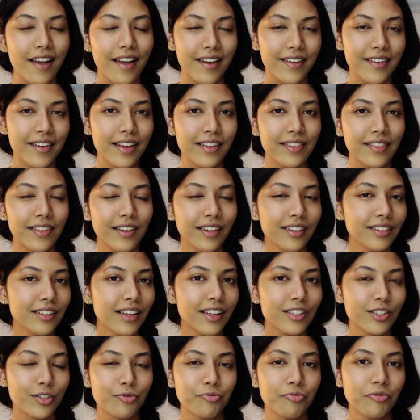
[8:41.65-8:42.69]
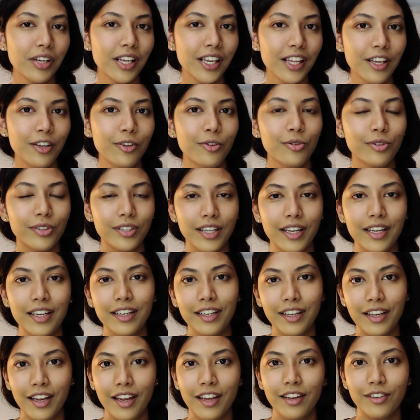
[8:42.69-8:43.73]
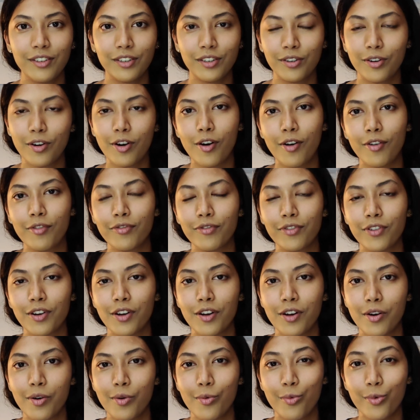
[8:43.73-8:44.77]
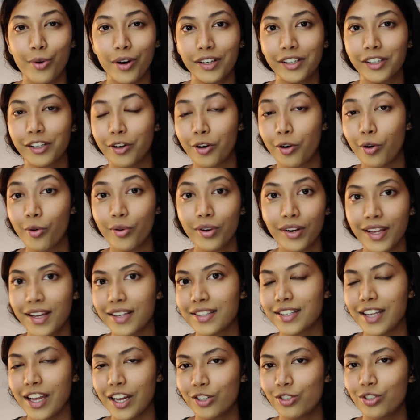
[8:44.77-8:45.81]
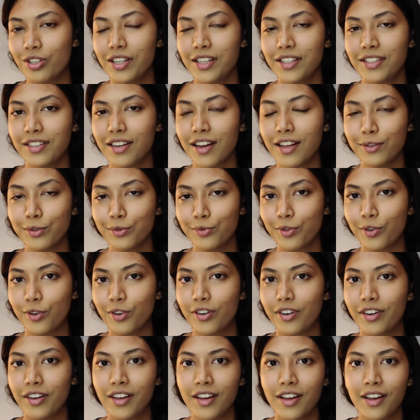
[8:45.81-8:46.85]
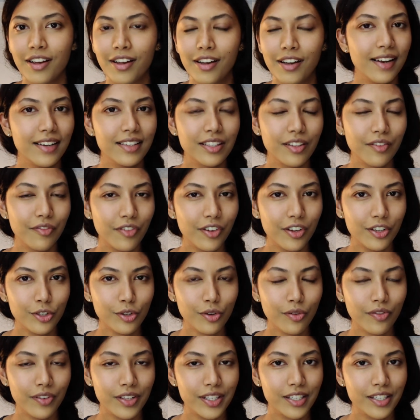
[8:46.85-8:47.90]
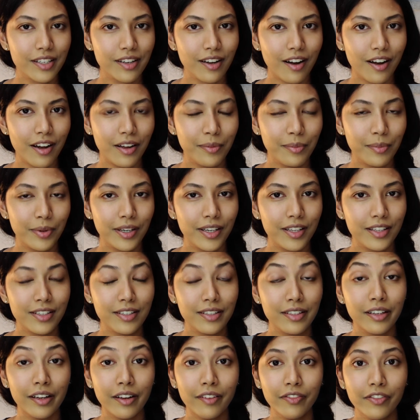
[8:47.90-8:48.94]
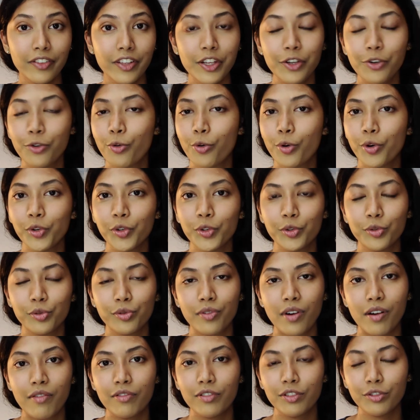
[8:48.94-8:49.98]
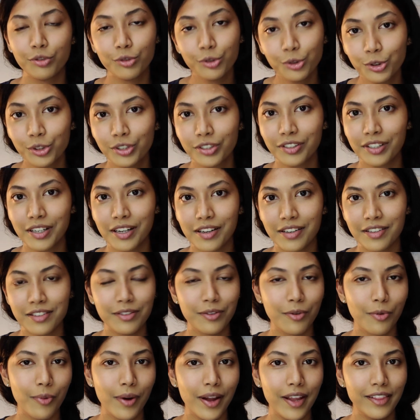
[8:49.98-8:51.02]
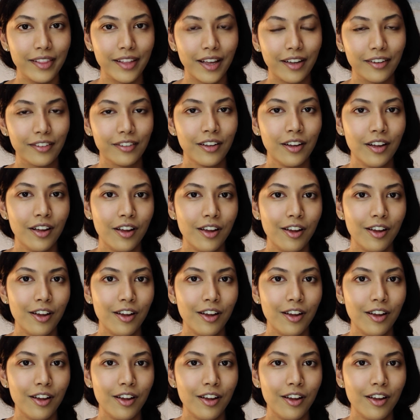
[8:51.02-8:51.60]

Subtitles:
And I think that's a really good indicator of what Codex actually stands for. It's the first of its kind, but it's definitely going to revolutionize the way that